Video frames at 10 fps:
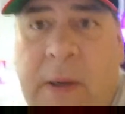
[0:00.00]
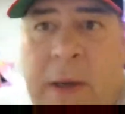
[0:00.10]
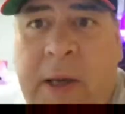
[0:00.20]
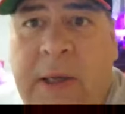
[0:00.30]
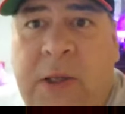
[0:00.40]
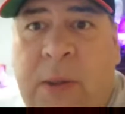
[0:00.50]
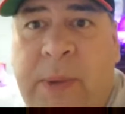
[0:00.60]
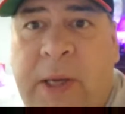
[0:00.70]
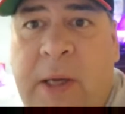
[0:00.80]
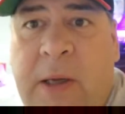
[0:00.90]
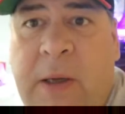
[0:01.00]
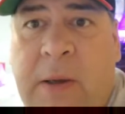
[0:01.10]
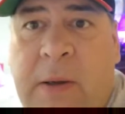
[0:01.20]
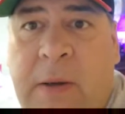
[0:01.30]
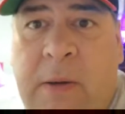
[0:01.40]
I used to be
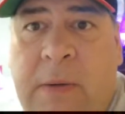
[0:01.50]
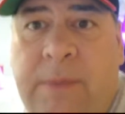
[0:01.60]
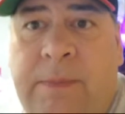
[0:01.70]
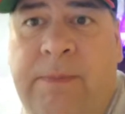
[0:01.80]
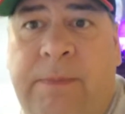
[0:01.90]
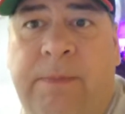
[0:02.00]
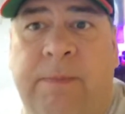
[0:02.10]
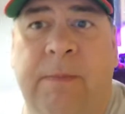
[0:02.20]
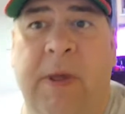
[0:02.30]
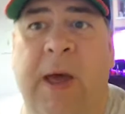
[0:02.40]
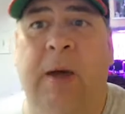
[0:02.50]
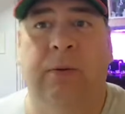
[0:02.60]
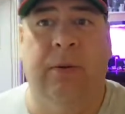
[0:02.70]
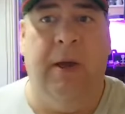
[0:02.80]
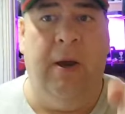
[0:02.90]

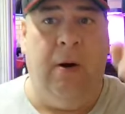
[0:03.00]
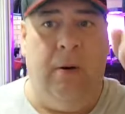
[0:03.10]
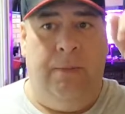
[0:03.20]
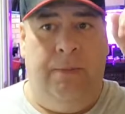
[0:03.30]
out there.